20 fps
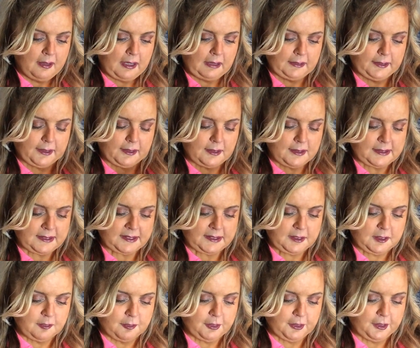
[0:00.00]
a little
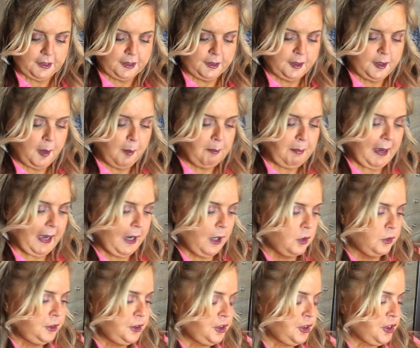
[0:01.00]
silver
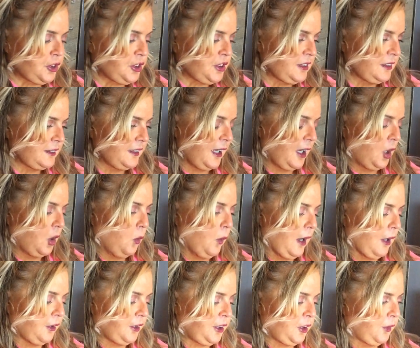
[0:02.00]
pouch. Oh,
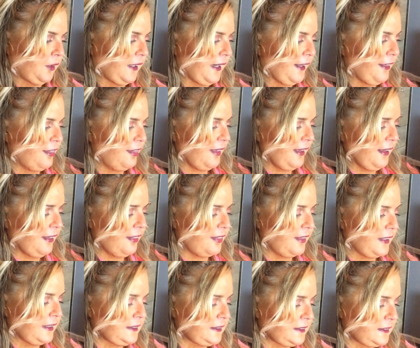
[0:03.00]
how cute. And I think
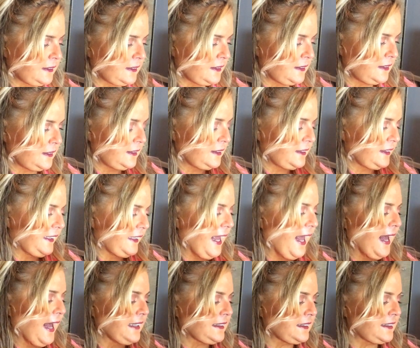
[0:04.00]
this, is this?
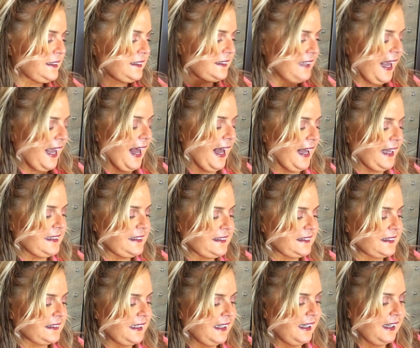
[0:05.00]
Yes, this has
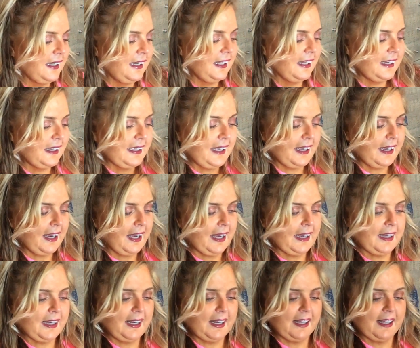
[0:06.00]

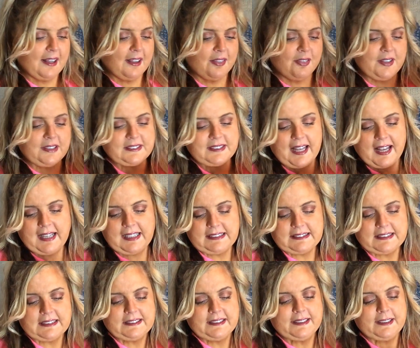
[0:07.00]
uh, this
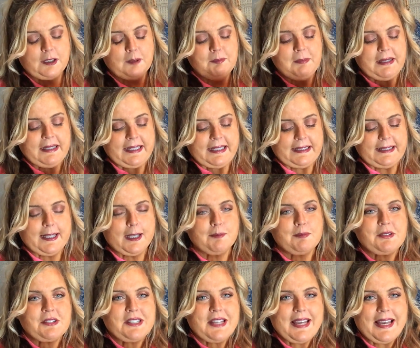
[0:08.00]
has the little mini
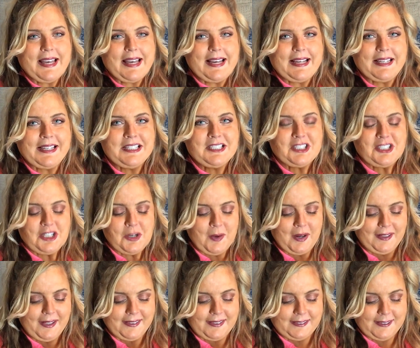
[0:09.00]
lipsticks. Because you know
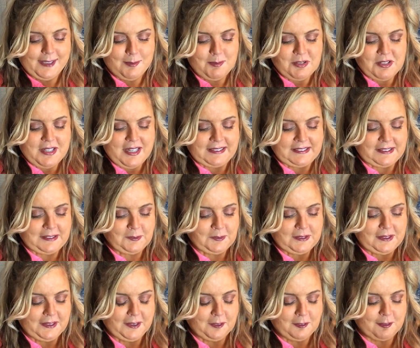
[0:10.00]
I like the lipsticks. This
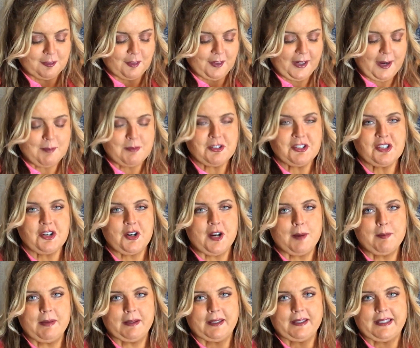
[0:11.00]
was a little free. I'm sorry,
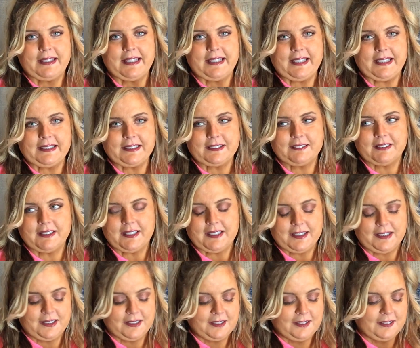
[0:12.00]
I'm like a giddy little
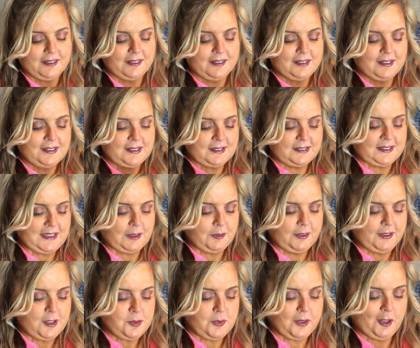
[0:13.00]
kid. This is how
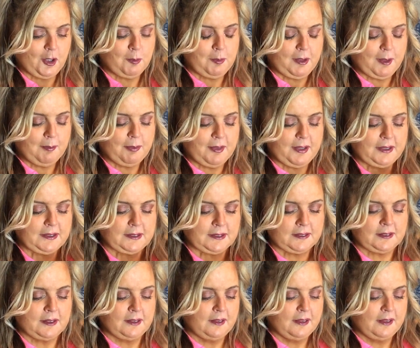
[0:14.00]
it is when I open up things.